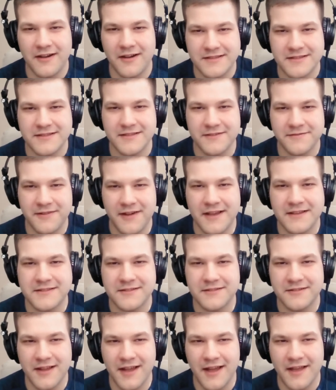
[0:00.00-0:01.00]
us as a
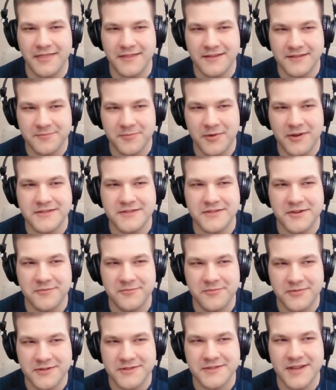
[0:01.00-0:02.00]
festival and the sponsor,
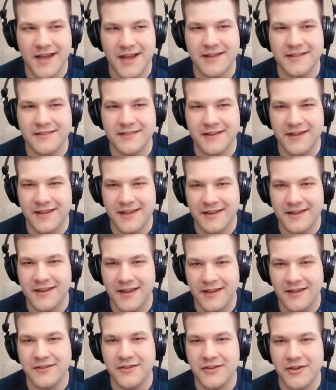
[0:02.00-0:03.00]
present
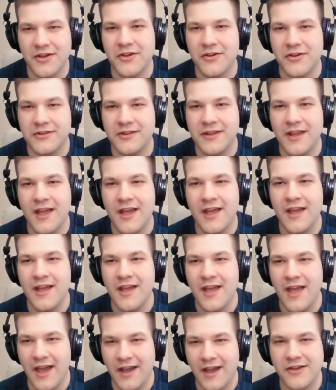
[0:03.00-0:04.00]
a good
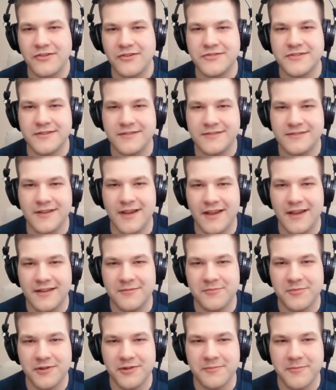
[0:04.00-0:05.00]

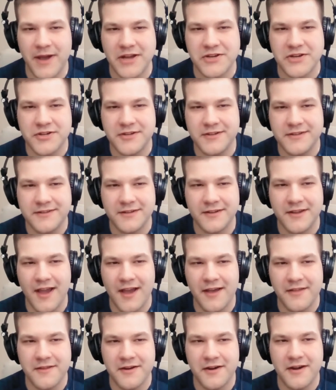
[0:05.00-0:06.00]
eco-sustainable measure
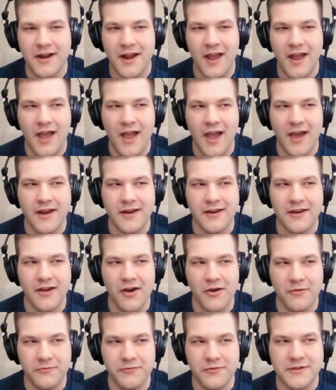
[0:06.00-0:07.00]
together, and
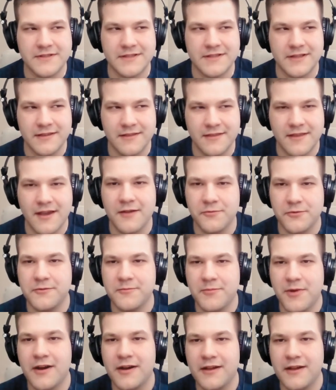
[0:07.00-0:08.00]
obviously they
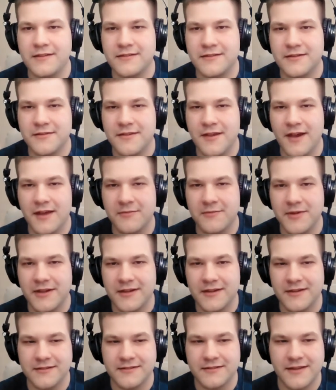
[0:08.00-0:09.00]
would buy into that,
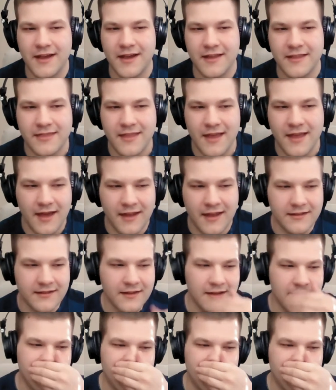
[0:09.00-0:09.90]
because that